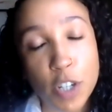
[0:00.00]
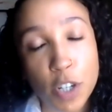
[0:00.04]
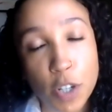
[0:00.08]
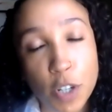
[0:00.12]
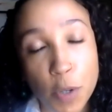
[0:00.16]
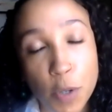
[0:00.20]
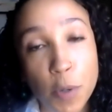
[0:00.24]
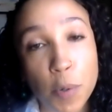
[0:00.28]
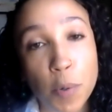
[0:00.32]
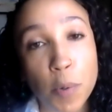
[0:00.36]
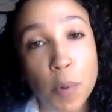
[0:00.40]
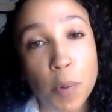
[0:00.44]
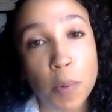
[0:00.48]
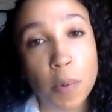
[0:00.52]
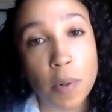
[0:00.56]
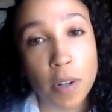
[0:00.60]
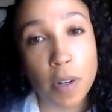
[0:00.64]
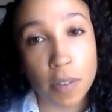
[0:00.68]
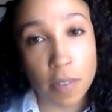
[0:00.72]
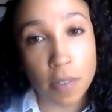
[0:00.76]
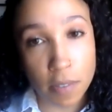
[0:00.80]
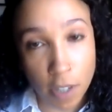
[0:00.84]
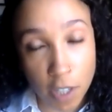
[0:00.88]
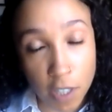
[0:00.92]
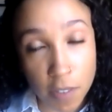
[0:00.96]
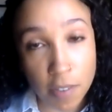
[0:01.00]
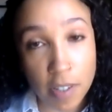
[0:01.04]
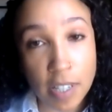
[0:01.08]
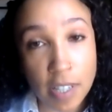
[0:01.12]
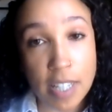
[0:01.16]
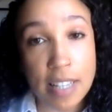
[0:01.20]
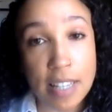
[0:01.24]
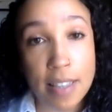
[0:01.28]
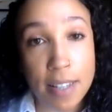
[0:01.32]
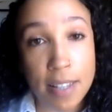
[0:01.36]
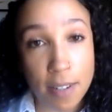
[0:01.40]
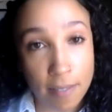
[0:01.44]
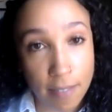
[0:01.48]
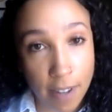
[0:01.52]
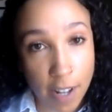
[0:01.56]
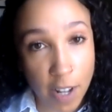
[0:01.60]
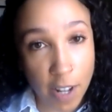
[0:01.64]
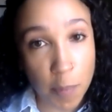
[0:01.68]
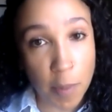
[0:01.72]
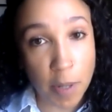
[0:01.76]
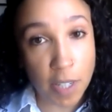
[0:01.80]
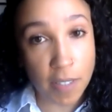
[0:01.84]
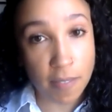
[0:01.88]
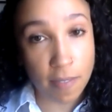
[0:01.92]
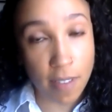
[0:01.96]
to oversee the
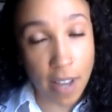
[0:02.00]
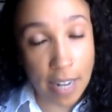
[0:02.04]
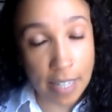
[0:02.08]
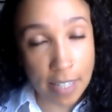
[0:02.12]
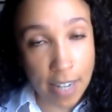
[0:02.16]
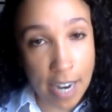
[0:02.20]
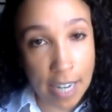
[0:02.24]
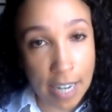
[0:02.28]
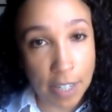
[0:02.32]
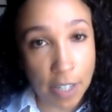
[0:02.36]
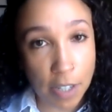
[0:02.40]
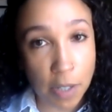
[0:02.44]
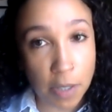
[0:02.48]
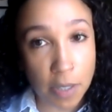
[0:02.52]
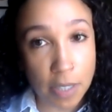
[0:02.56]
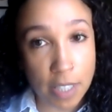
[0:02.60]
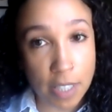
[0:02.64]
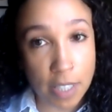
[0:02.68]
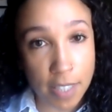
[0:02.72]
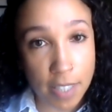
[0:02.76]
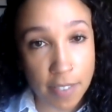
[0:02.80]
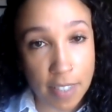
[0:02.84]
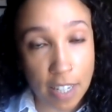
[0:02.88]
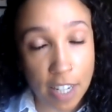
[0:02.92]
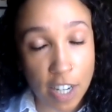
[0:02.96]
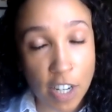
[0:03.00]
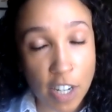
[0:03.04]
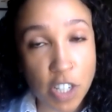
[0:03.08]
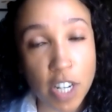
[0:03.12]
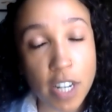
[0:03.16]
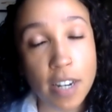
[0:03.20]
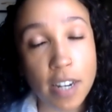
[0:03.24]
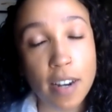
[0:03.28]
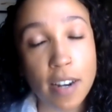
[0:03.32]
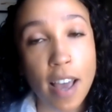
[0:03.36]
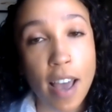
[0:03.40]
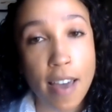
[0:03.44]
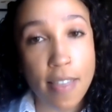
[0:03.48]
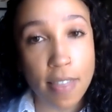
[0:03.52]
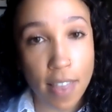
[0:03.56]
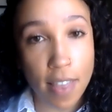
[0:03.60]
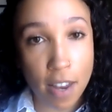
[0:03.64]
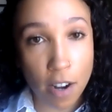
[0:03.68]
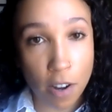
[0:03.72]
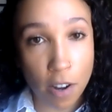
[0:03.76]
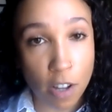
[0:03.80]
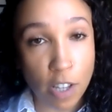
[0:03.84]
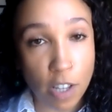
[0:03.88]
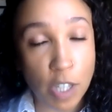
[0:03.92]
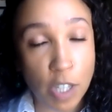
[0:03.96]
development of that technical definition, and
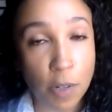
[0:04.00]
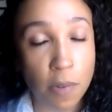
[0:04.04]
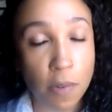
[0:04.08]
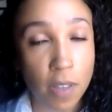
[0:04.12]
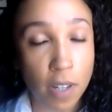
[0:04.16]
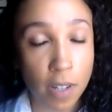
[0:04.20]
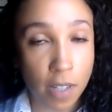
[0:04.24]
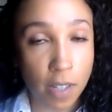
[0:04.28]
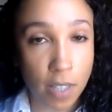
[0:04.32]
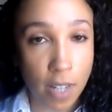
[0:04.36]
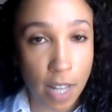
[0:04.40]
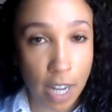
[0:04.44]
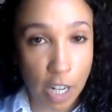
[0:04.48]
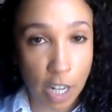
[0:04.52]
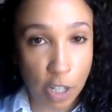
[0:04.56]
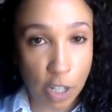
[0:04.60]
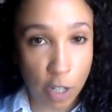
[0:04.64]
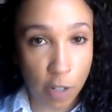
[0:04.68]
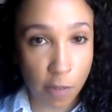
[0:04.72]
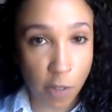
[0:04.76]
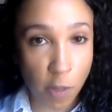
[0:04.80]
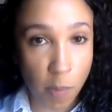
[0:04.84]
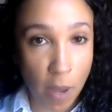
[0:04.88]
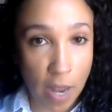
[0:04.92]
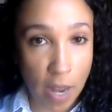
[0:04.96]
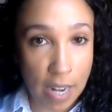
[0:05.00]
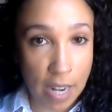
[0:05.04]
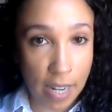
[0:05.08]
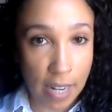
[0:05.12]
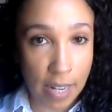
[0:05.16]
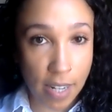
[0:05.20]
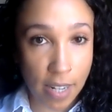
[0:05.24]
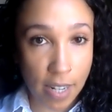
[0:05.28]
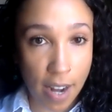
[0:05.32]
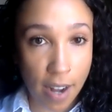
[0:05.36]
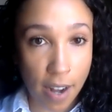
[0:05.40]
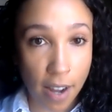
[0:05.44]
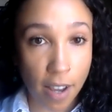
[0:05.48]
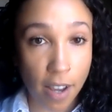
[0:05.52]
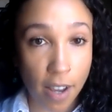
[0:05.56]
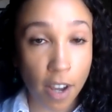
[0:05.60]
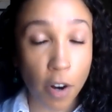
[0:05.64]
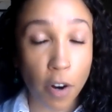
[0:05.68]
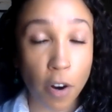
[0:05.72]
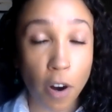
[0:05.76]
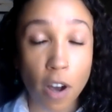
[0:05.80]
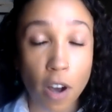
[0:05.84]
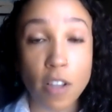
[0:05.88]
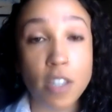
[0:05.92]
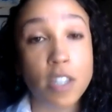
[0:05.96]
then also the collection of spending data
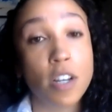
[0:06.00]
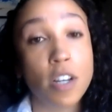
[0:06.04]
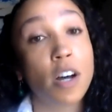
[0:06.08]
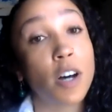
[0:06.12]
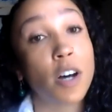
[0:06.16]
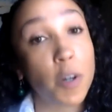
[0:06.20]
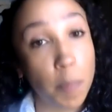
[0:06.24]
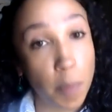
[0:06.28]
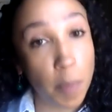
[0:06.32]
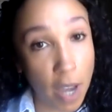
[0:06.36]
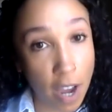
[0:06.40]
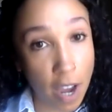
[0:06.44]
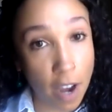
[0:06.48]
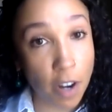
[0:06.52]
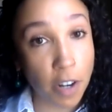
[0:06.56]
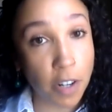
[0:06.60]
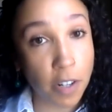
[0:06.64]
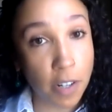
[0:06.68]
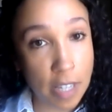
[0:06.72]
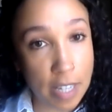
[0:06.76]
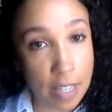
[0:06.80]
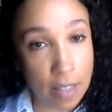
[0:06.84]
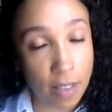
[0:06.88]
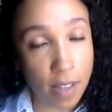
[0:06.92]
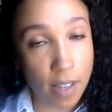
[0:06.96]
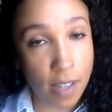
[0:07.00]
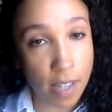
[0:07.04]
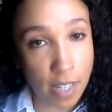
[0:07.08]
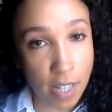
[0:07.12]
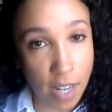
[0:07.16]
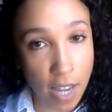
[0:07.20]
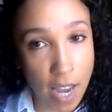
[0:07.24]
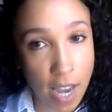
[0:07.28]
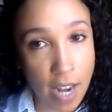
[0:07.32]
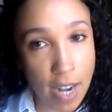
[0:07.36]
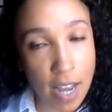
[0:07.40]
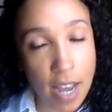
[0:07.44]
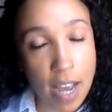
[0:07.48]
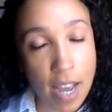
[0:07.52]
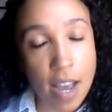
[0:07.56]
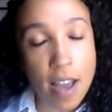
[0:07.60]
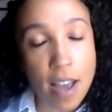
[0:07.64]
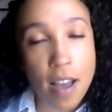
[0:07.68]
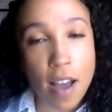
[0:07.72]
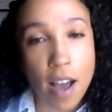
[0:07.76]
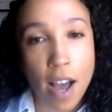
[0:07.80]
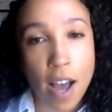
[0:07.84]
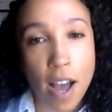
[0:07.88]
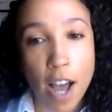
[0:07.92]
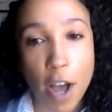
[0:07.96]
across all payers in the state,
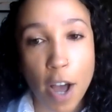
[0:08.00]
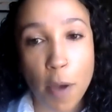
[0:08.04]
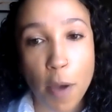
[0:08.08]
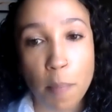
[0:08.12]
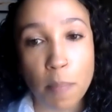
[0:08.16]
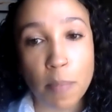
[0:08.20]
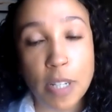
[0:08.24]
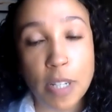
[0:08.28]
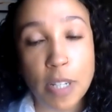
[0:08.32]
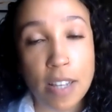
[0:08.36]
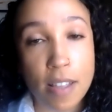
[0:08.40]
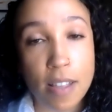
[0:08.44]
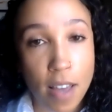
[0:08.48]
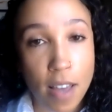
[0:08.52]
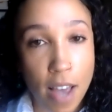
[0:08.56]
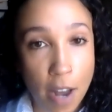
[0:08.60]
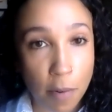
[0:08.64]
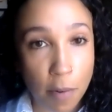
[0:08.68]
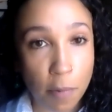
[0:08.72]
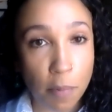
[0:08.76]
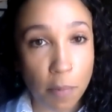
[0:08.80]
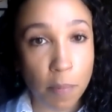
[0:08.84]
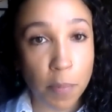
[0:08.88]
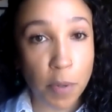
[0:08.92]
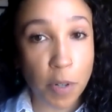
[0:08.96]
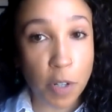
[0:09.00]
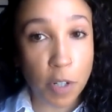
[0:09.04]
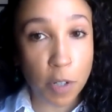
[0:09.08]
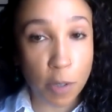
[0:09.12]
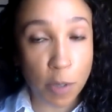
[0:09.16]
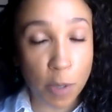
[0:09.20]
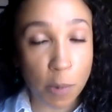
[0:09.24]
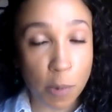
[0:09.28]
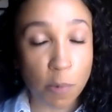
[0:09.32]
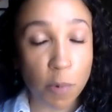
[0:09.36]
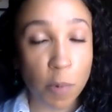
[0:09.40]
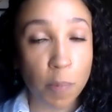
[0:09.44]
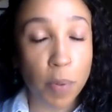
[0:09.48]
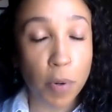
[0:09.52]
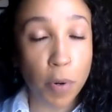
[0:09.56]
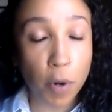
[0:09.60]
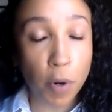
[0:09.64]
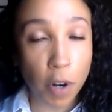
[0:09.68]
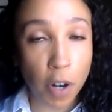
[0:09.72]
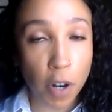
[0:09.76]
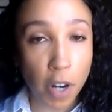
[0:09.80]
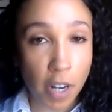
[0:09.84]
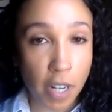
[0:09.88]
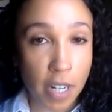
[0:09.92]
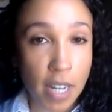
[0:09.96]
to then produce a
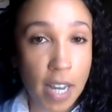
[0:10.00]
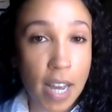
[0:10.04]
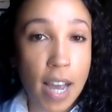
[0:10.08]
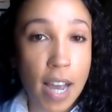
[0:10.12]
report